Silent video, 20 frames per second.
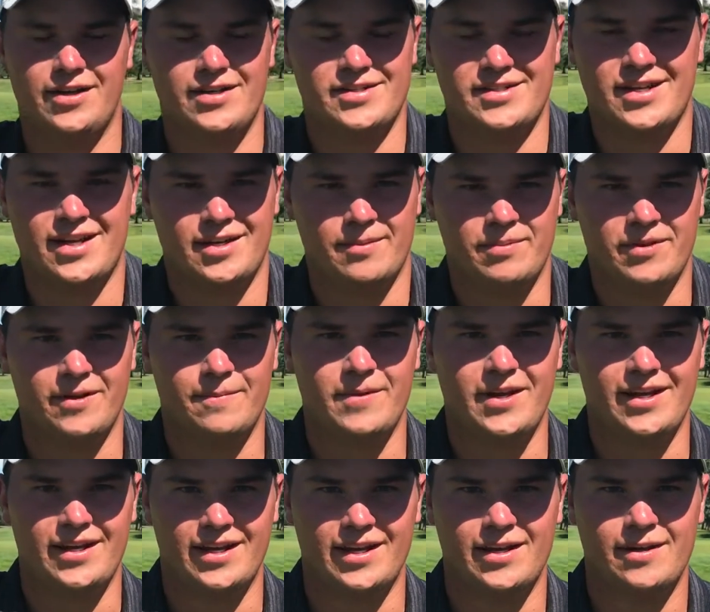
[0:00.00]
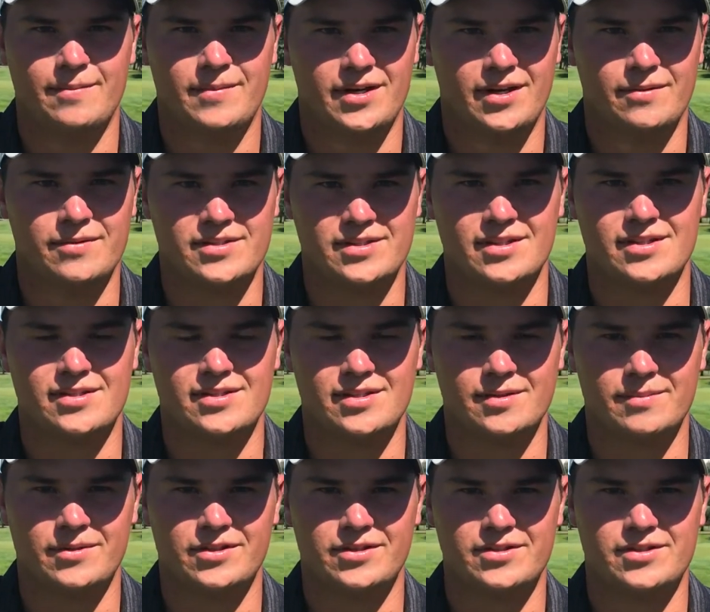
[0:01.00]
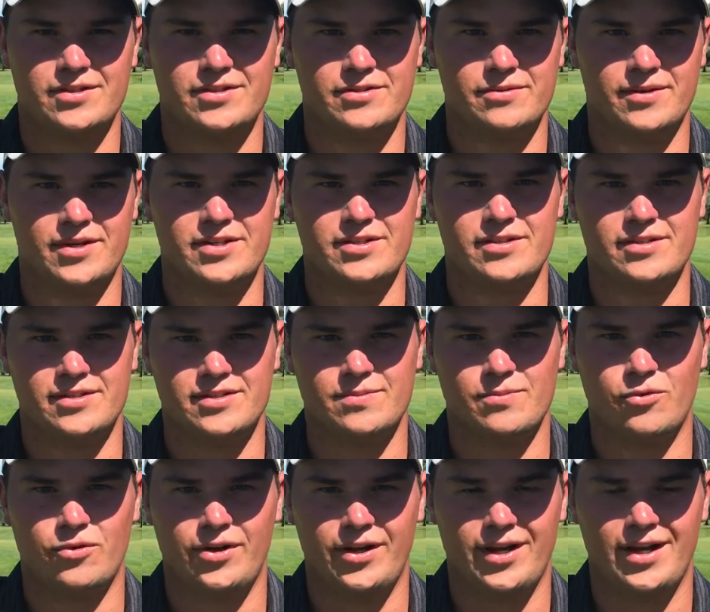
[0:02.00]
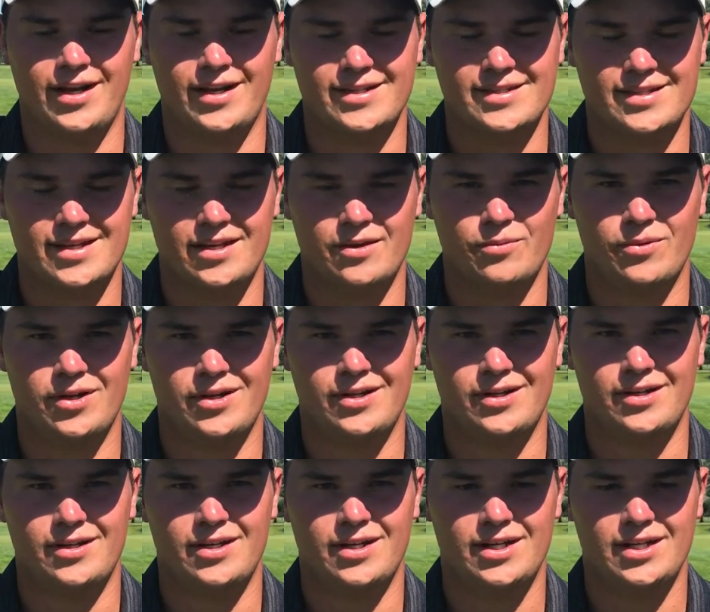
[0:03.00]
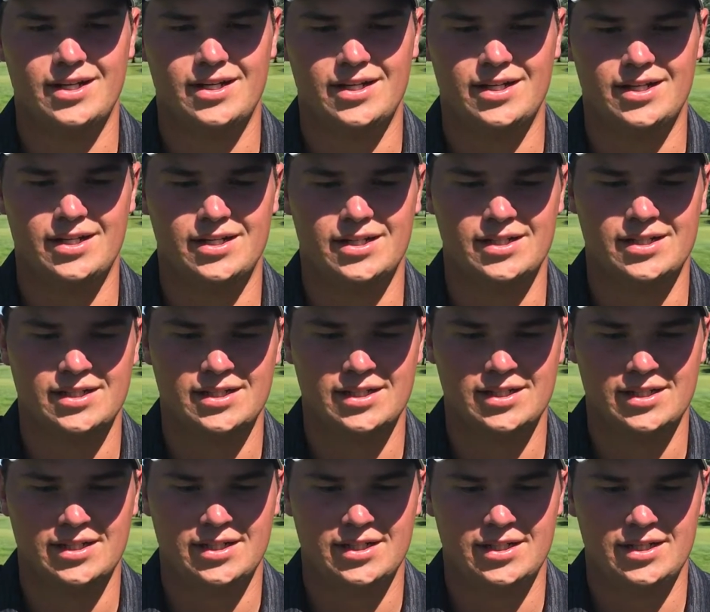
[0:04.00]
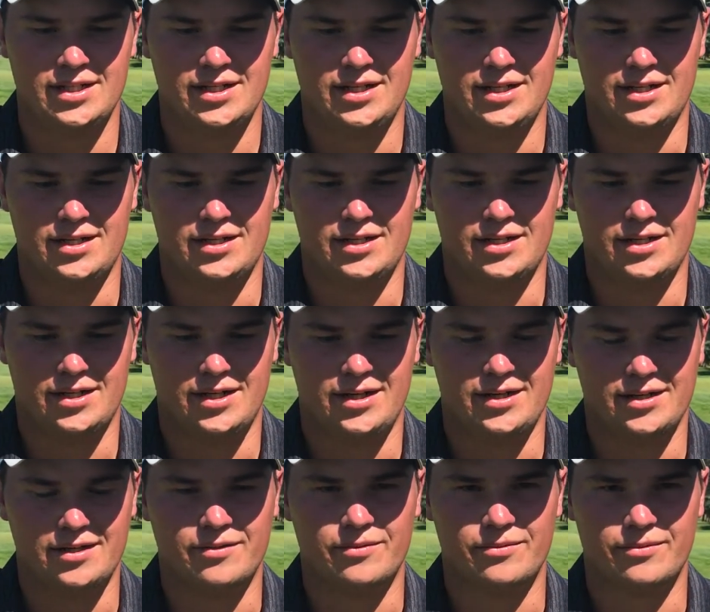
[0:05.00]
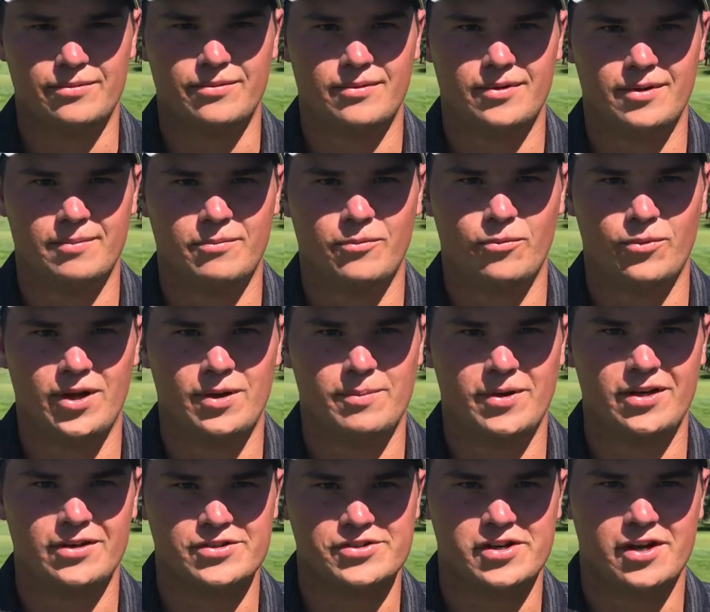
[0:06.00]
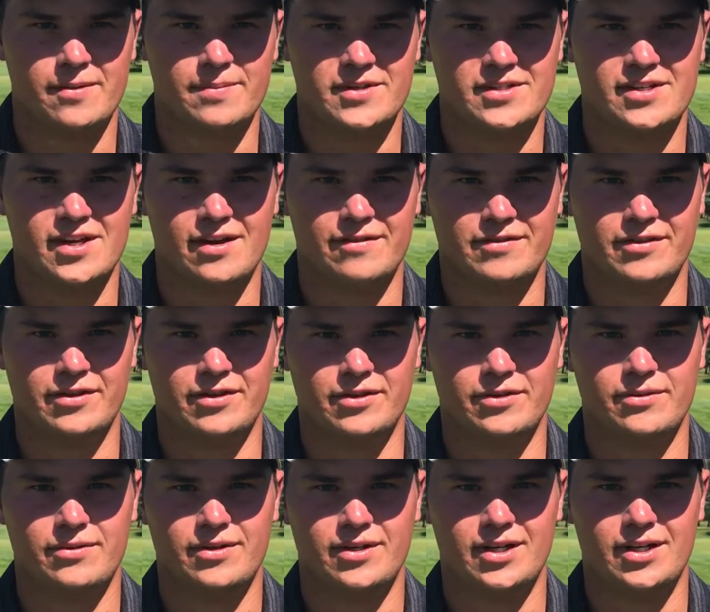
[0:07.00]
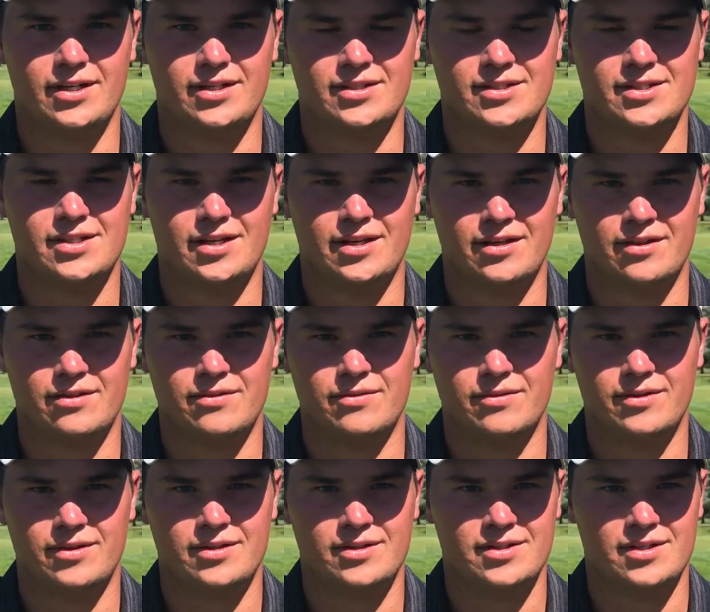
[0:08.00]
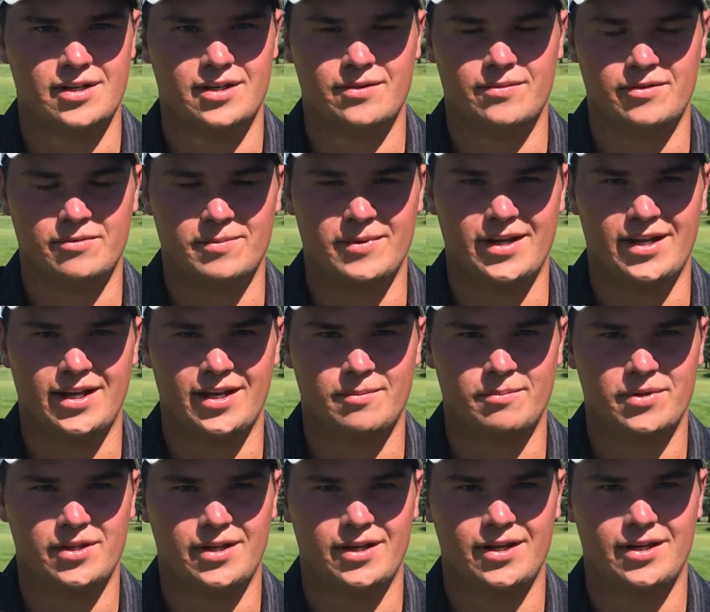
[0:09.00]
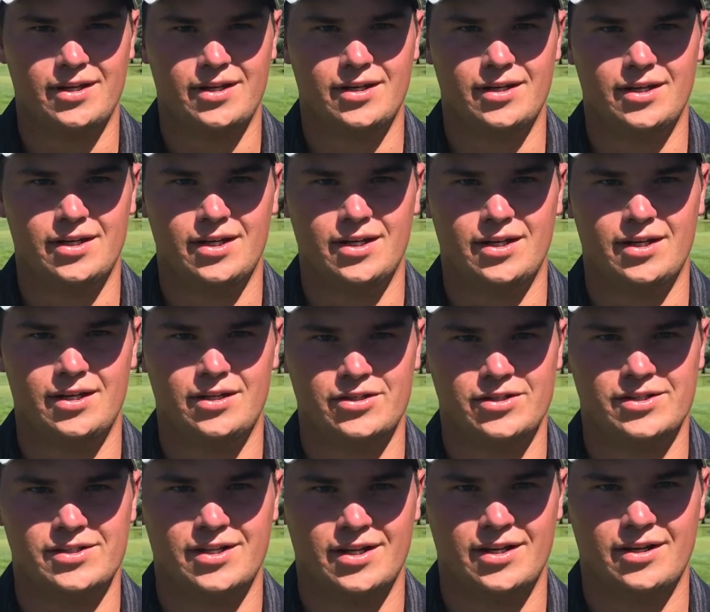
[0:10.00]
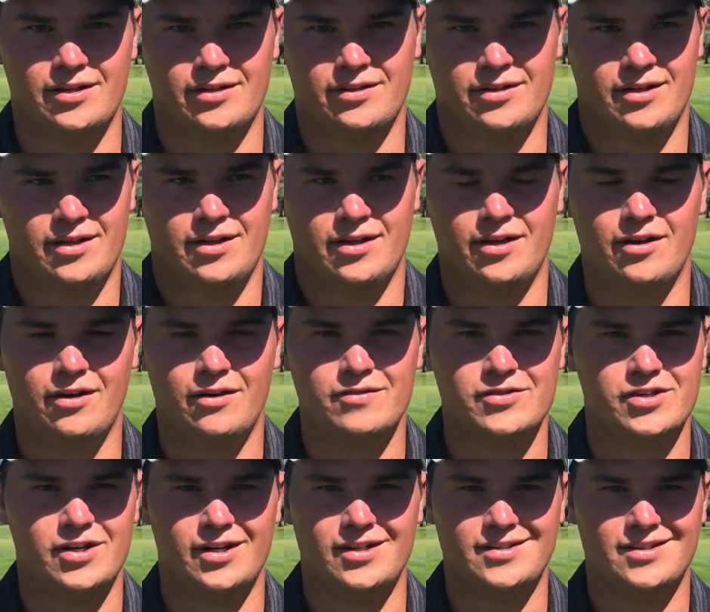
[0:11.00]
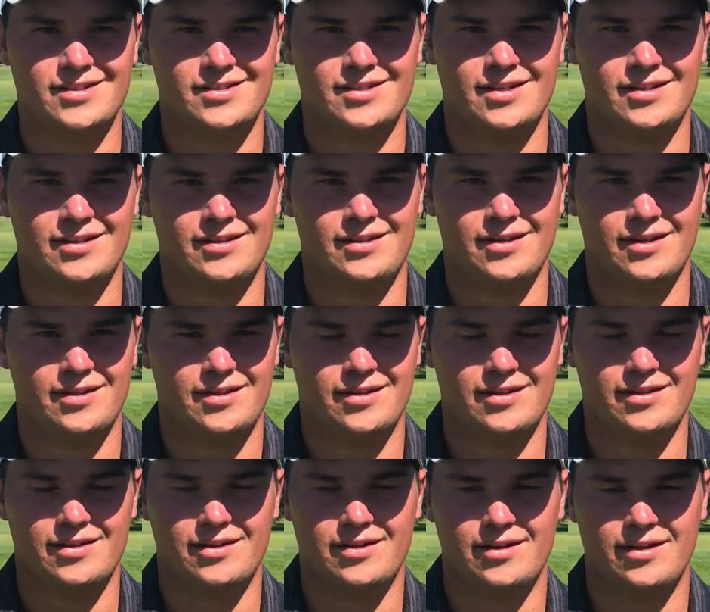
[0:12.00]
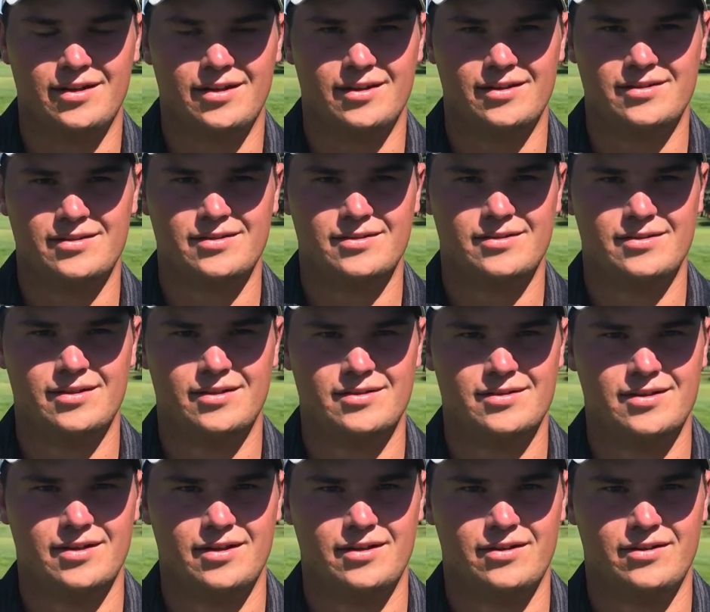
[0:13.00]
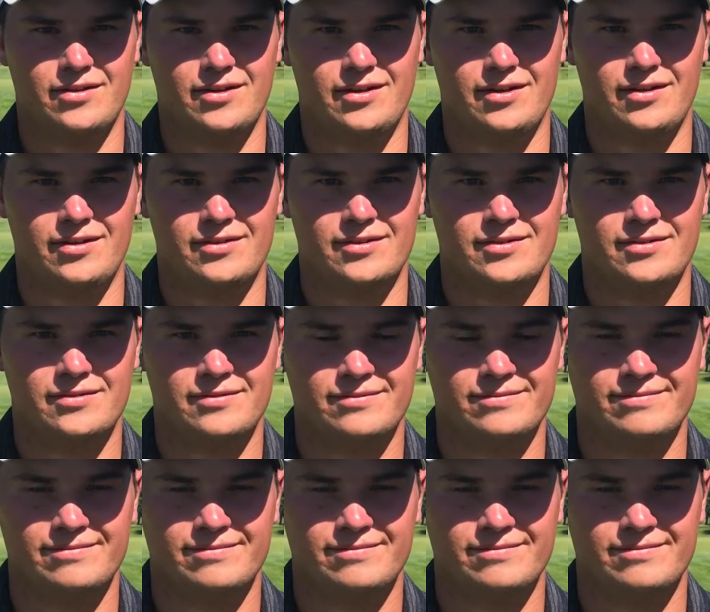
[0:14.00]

I just had to play my game, and I was in a similar situation this morning against Edwin, and. Uh, and I did a, a, way better job this afternoon uh, sticking through it, sticking with my game plan, and, and just hitting hitting golf shots because at the end of the day, that's that's kind of all that is.